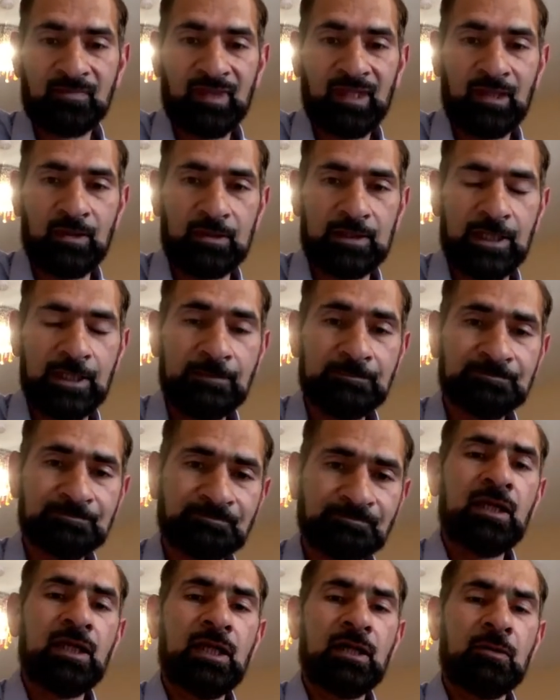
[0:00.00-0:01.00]
Okay?
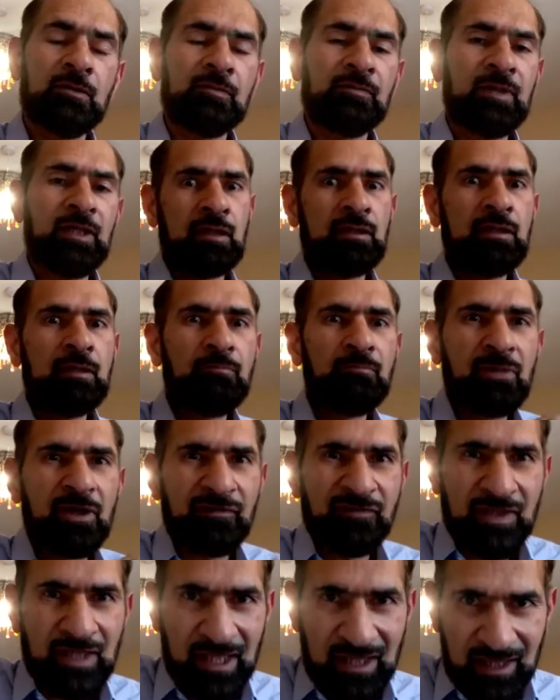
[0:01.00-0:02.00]
Now, a number of
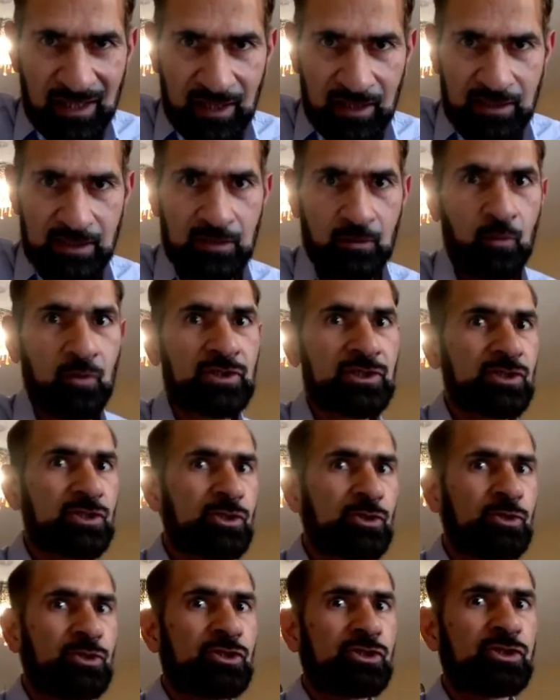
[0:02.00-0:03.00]
other things, what
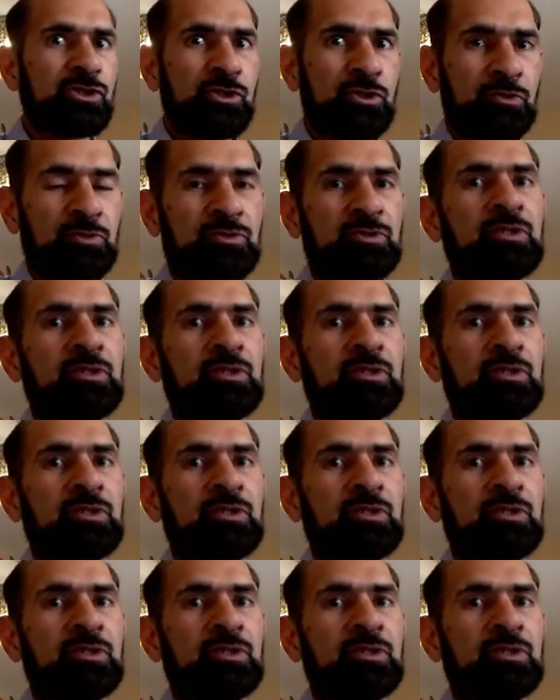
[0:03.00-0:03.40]
students do,